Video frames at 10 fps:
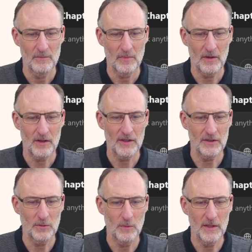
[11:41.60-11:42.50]

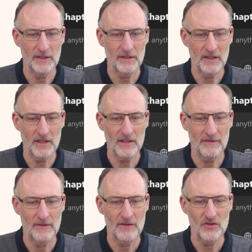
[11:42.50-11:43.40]
part one
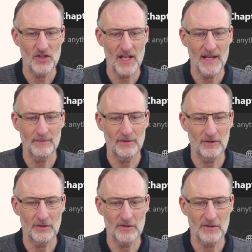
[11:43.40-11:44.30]
of
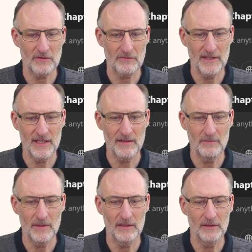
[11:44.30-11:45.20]
chapter three
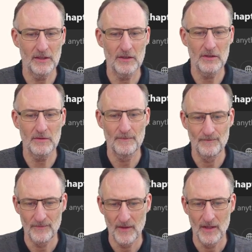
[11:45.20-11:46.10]
below.
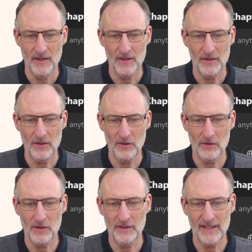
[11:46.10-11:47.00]

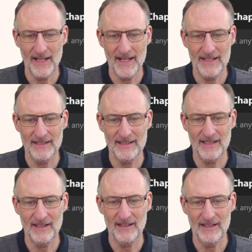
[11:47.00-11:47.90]
Your task
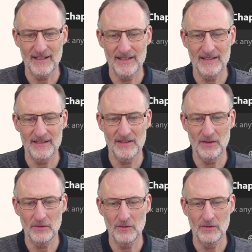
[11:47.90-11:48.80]
is
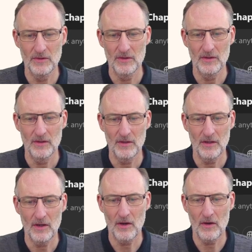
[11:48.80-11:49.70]
to
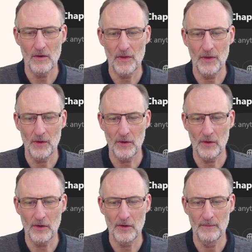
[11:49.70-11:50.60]

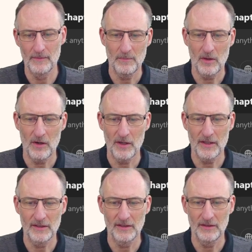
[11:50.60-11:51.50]
author
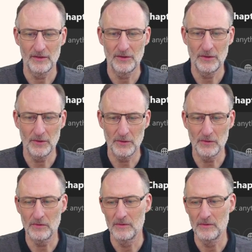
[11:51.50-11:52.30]
part two.